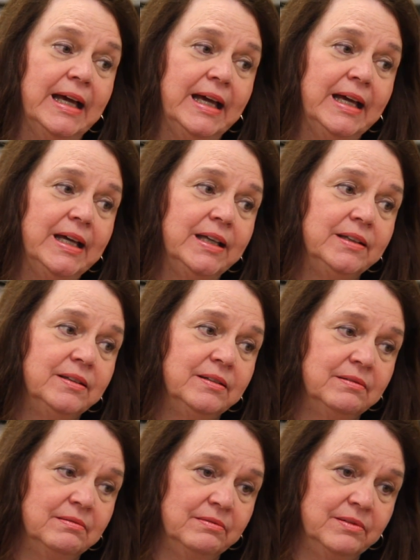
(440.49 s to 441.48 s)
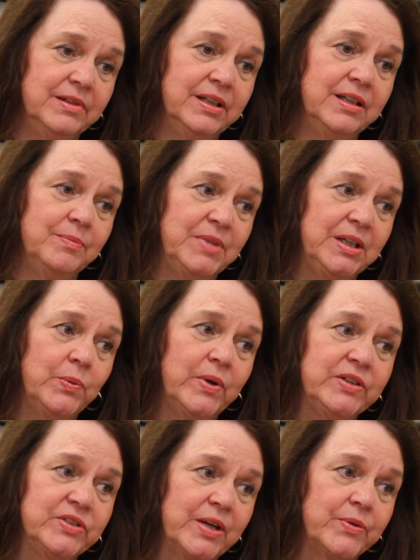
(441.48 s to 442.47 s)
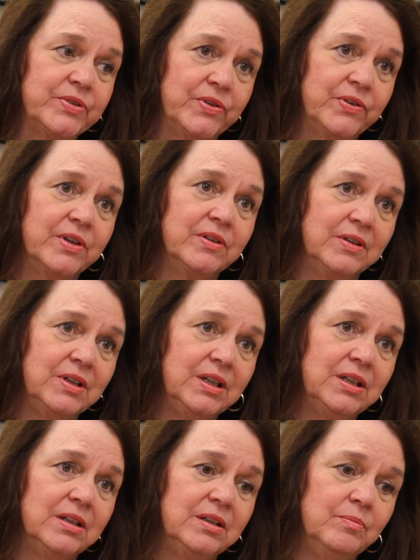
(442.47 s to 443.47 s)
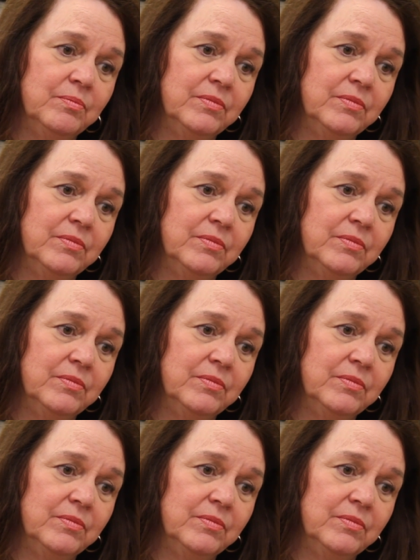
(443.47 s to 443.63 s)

And in many ways, that was the thing that needed